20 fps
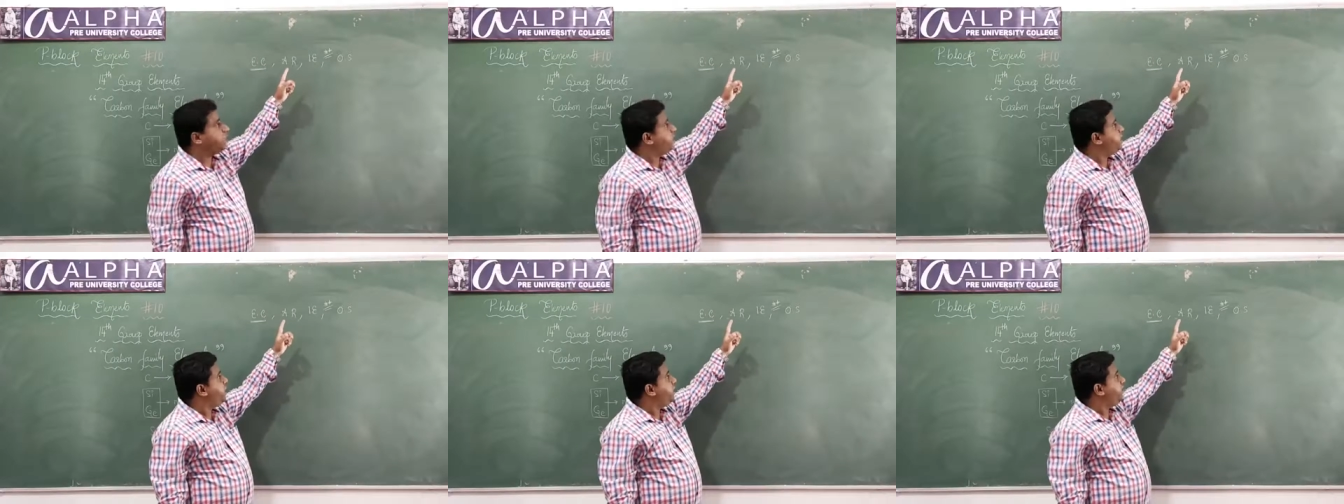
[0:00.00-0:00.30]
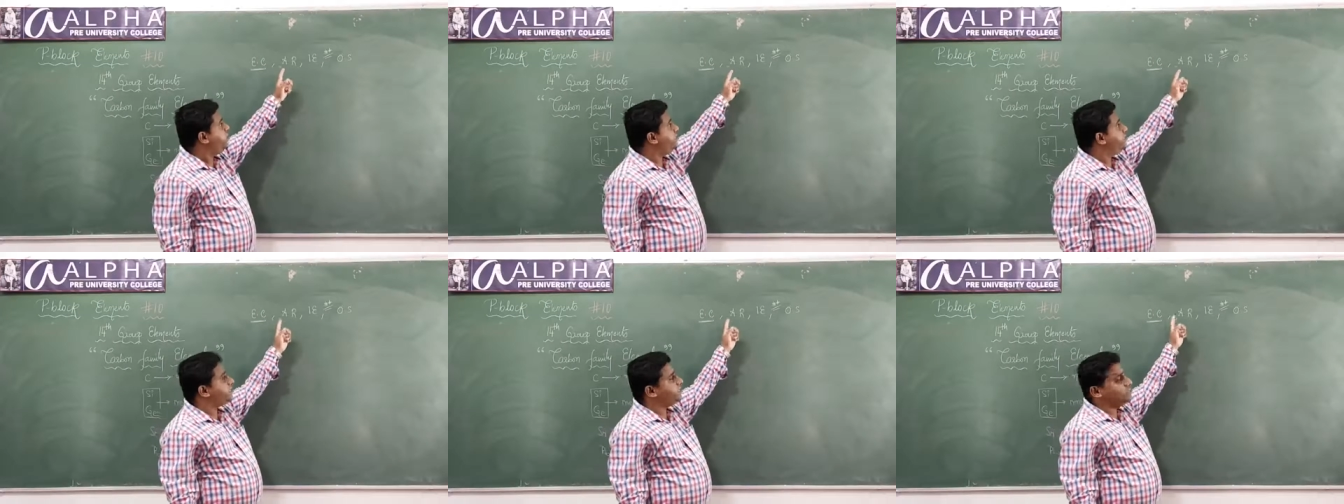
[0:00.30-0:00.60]
it
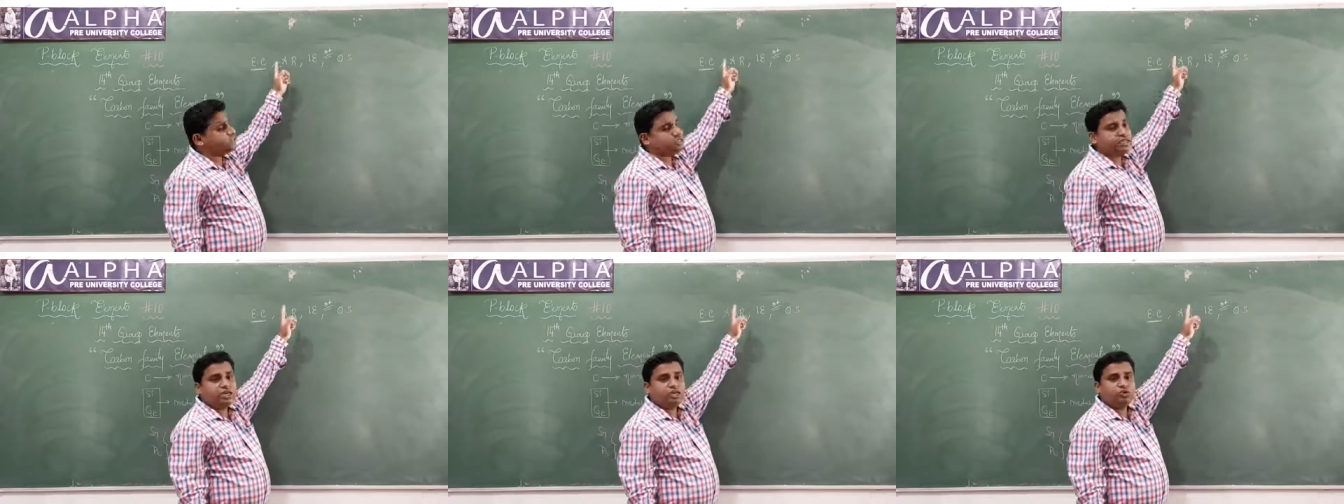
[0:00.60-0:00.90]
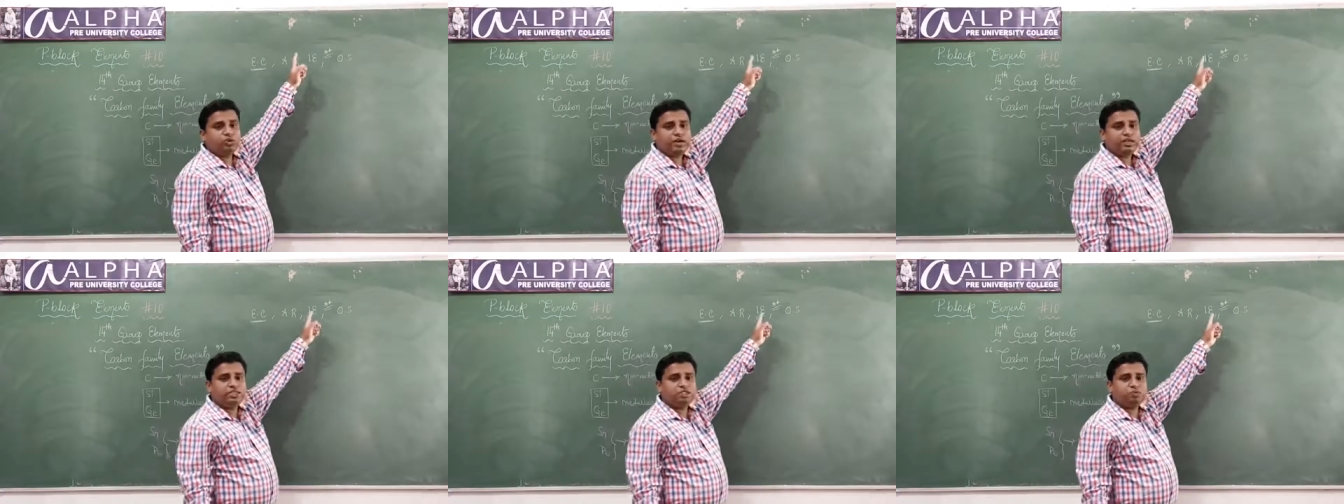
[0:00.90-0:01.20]
is easy to
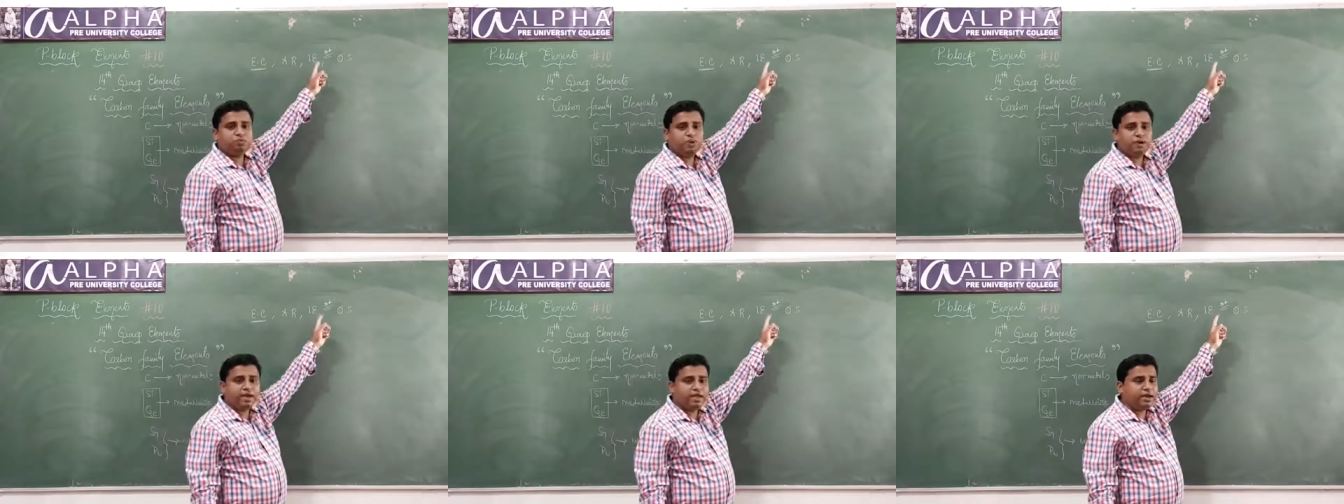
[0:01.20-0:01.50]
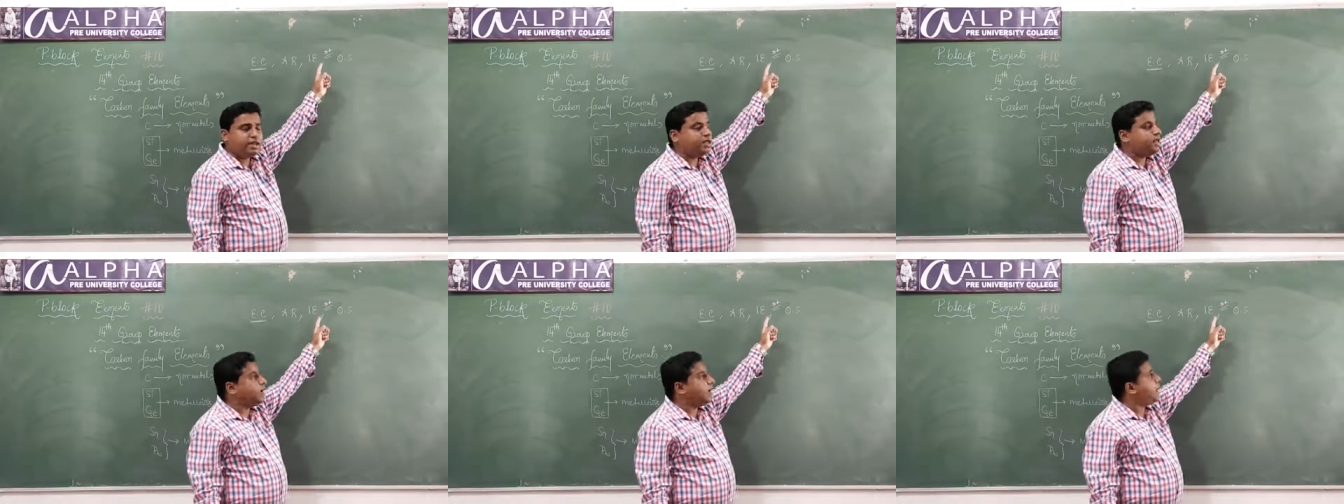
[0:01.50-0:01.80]
explain
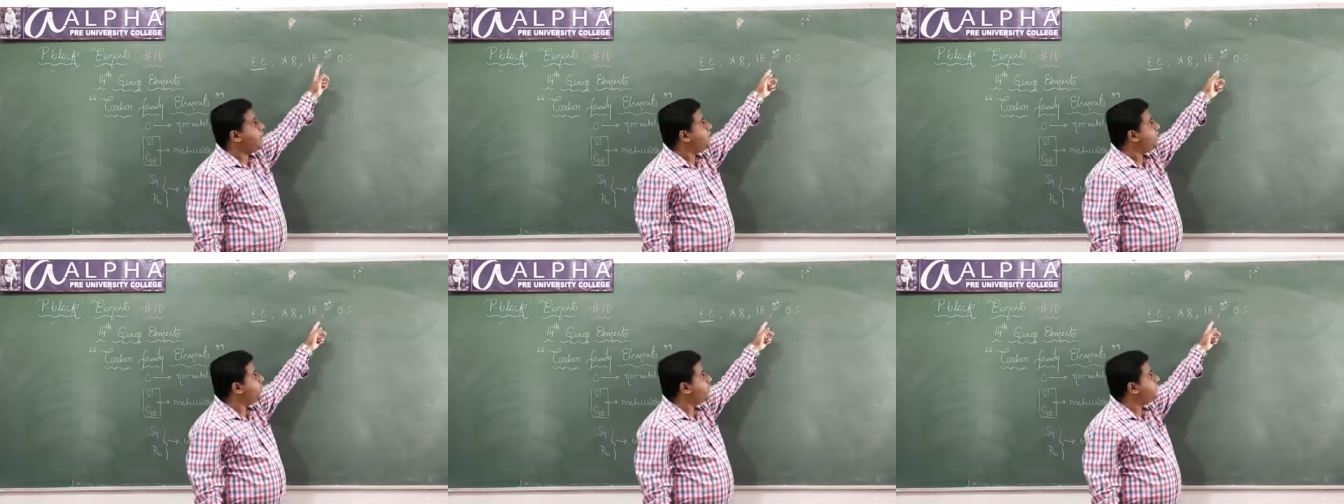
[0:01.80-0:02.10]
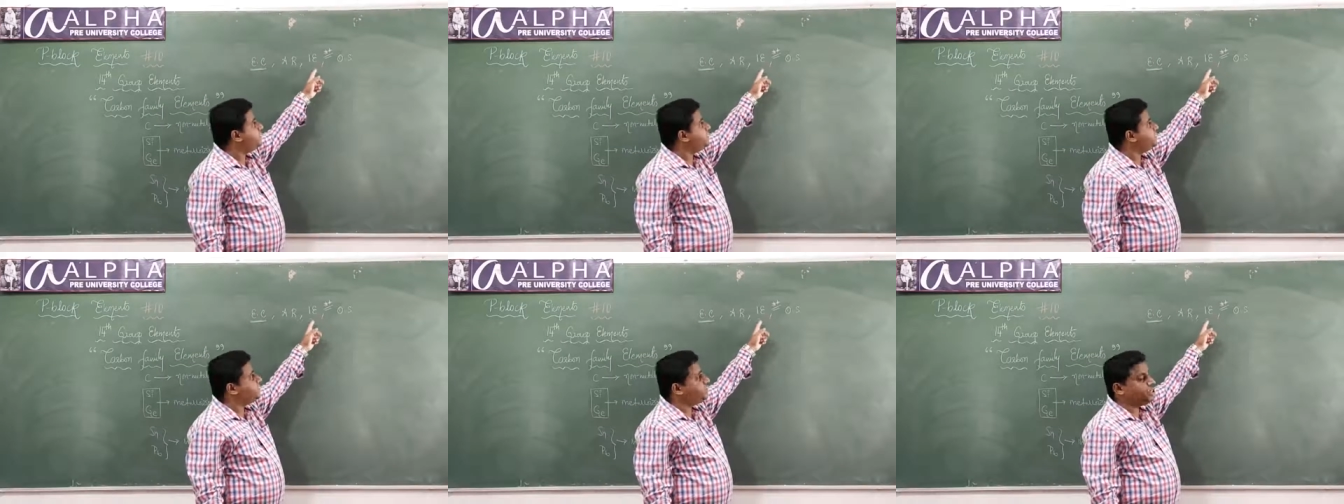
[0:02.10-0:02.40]

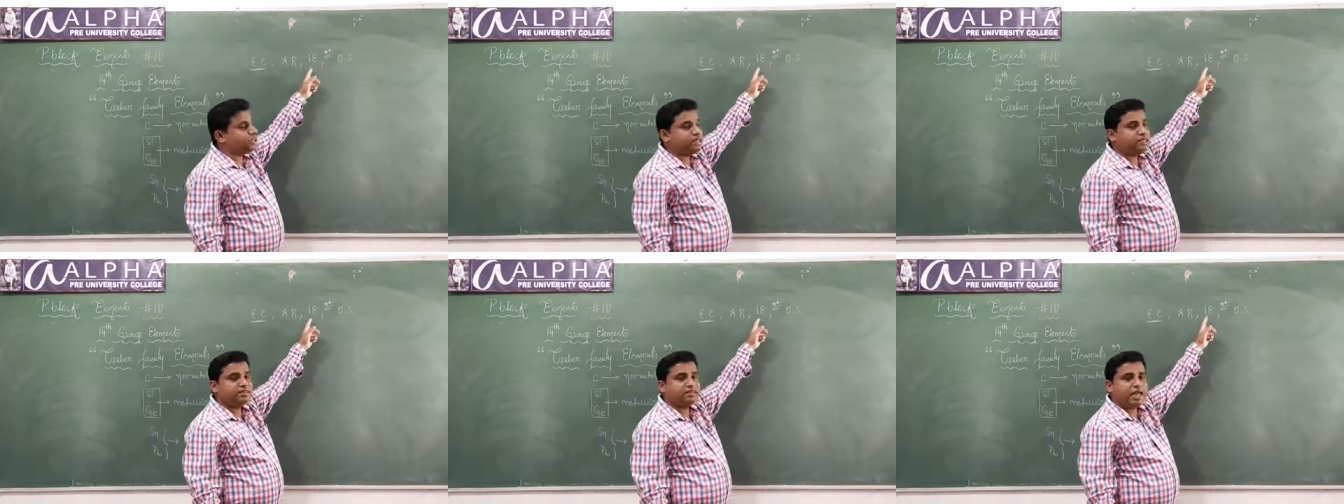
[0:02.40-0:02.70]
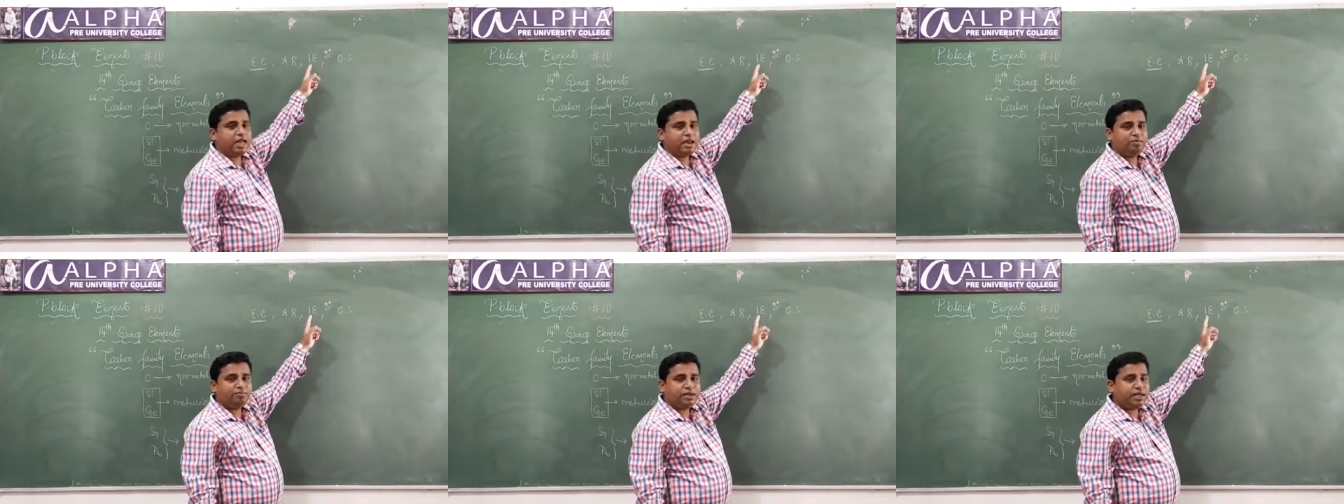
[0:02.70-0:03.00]
ionization
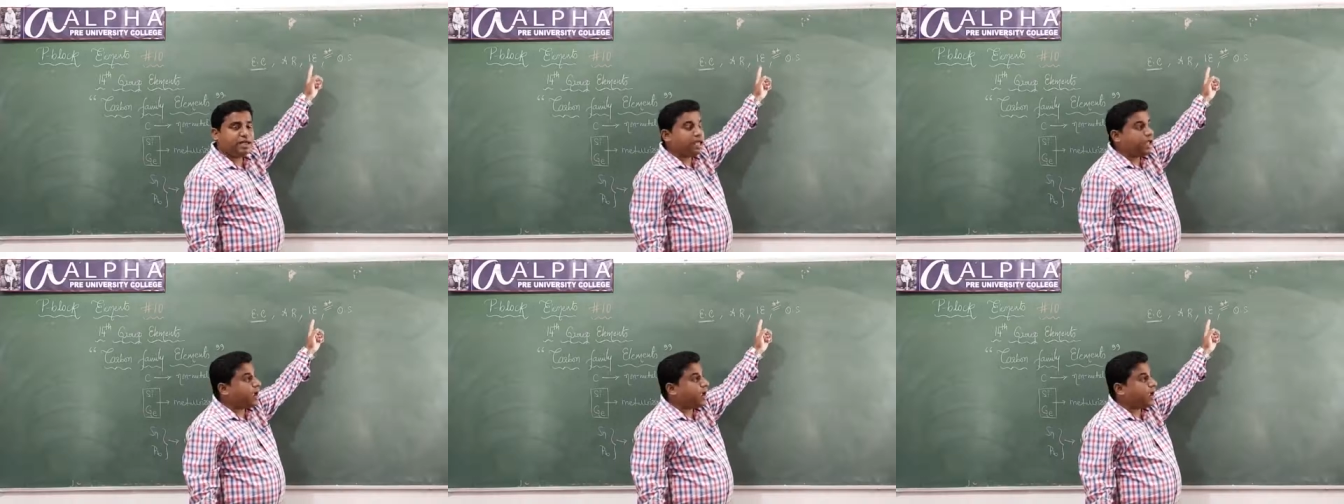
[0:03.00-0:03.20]
enthalpy,